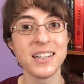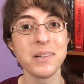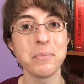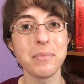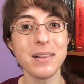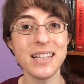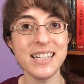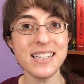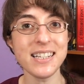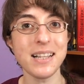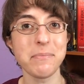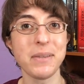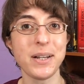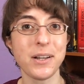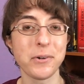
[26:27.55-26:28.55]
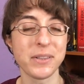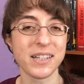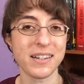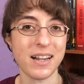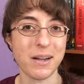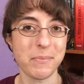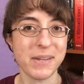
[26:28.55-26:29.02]
Please let me know in the
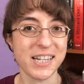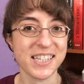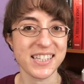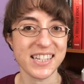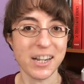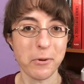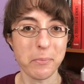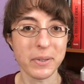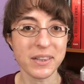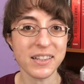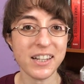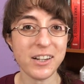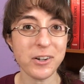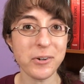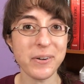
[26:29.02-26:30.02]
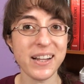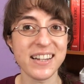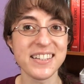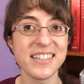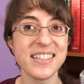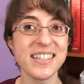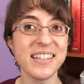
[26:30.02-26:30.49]
comments down below, and
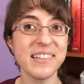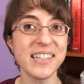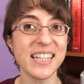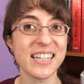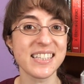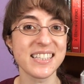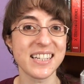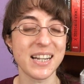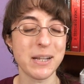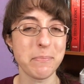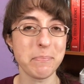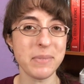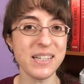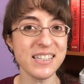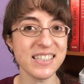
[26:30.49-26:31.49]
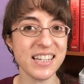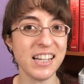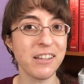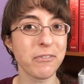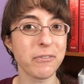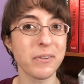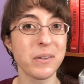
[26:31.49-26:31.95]
until next time, be
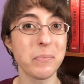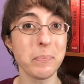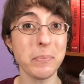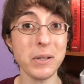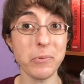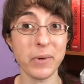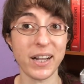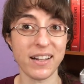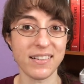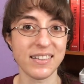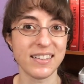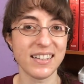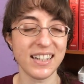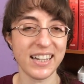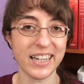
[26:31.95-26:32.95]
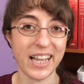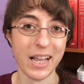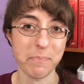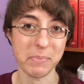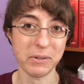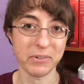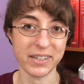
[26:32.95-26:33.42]
safe, be well, and
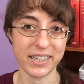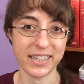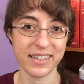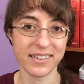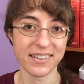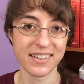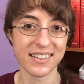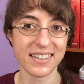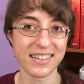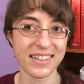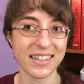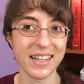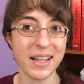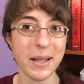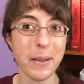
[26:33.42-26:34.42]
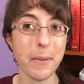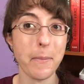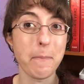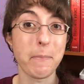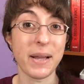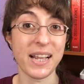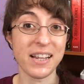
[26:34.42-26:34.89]
happy reading.
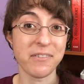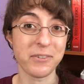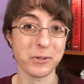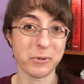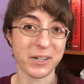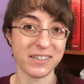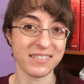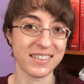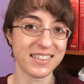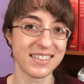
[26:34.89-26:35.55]
Bye everyone.